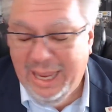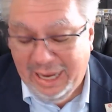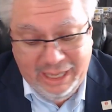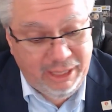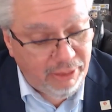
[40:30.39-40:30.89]

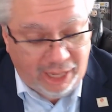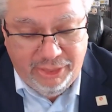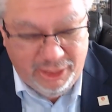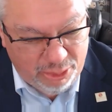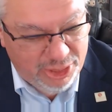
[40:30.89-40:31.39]
And again, I
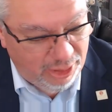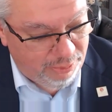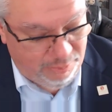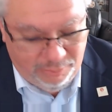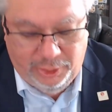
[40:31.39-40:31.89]
think there's
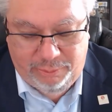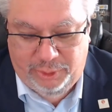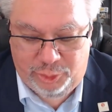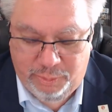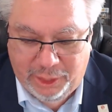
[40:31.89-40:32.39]
still
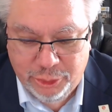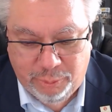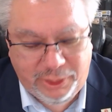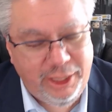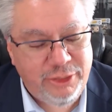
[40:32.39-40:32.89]
a special
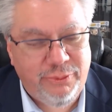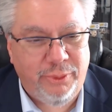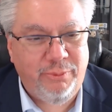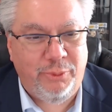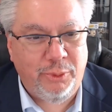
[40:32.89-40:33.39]
place
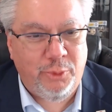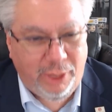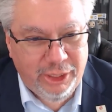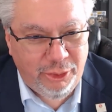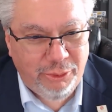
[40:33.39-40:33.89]
for
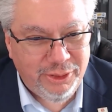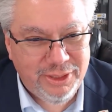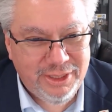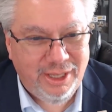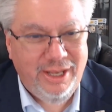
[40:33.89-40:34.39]
credit unions.